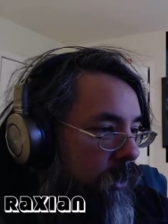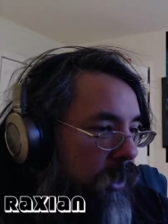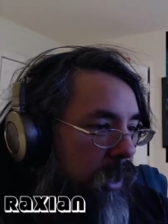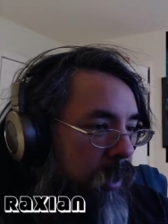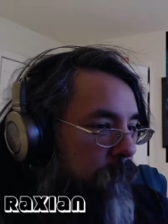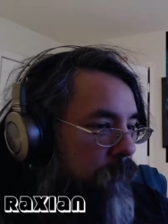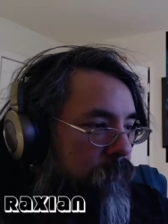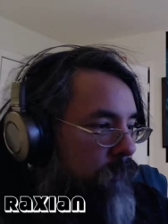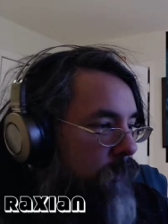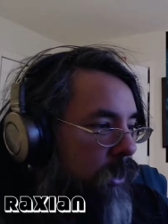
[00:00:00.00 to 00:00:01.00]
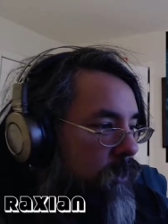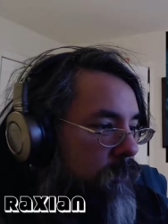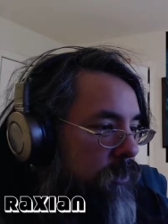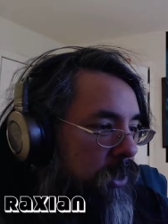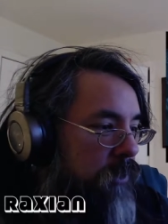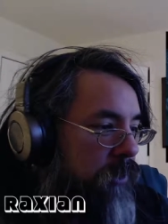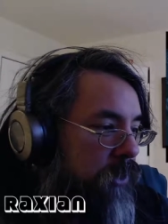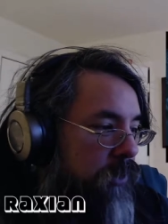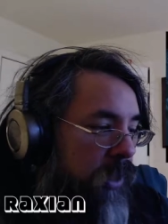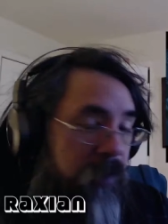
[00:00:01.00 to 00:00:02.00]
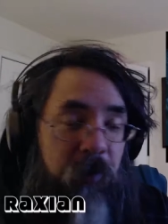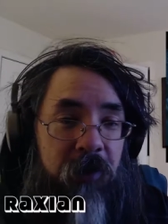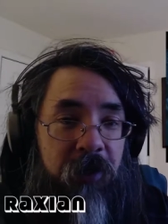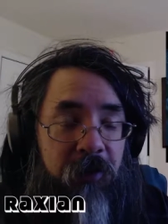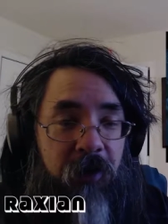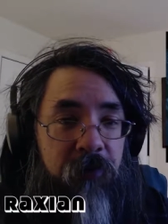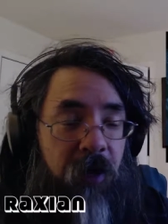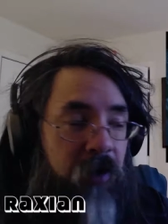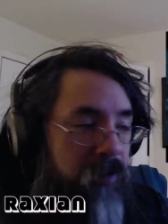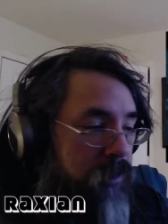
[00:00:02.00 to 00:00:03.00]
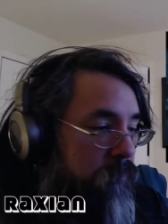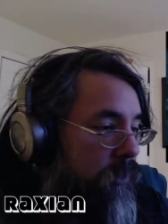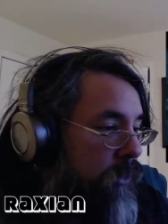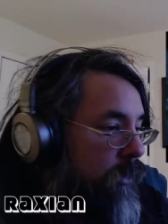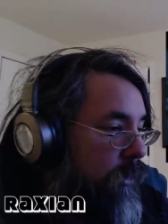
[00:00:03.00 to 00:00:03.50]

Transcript: game, you know, scenery. So it probably didn't even have to edit this really.